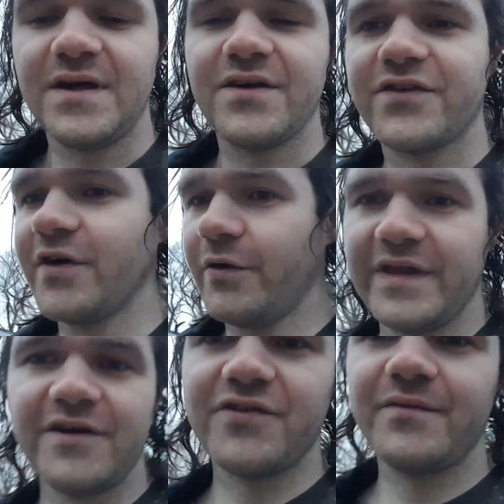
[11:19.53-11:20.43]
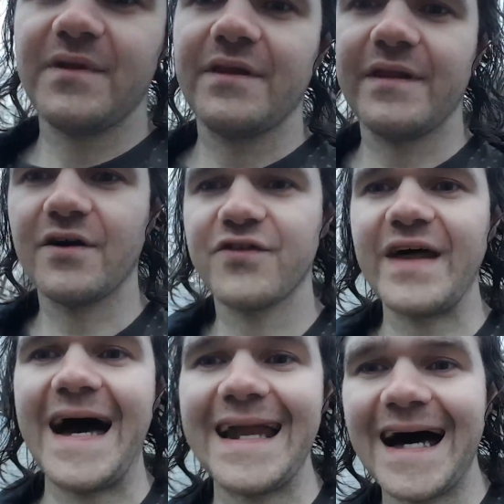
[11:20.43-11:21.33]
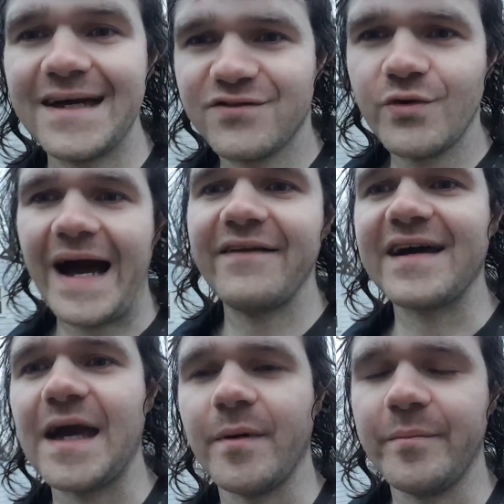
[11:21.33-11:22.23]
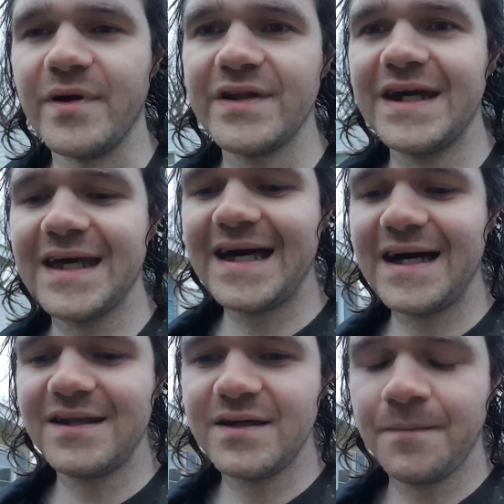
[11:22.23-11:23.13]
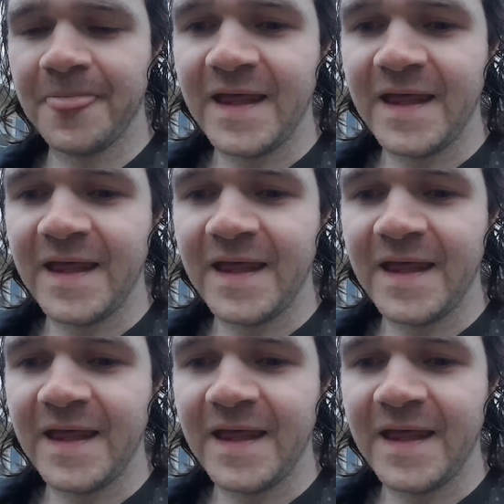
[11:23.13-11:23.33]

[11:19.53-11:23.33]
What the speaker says: So there's that. I do have that capability again,